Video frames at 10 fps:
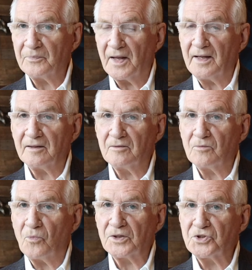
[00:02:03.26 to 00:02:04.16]

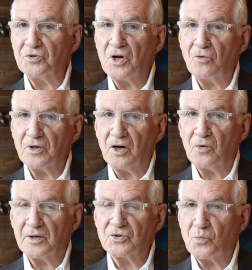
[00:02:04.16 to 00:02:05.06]
and what you don't
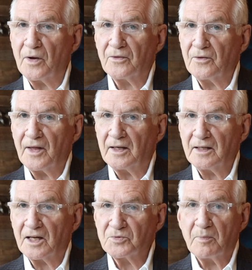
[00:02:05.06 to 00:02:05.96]
know is whether that
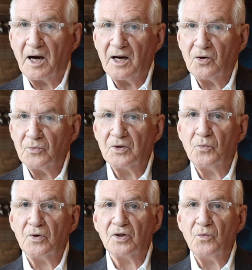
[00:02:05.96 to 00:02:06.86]
next buyer would
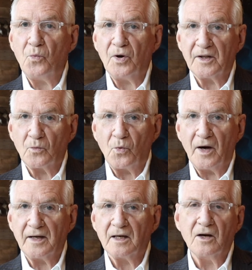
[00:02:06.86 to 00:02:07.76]
really want it
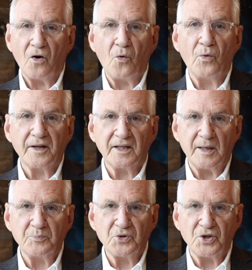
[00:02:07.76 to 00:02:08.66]
white or want to
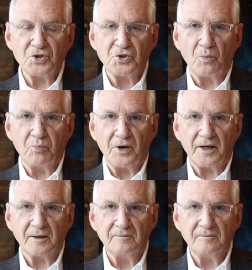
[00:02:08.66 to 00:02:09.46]
keep traditional brick.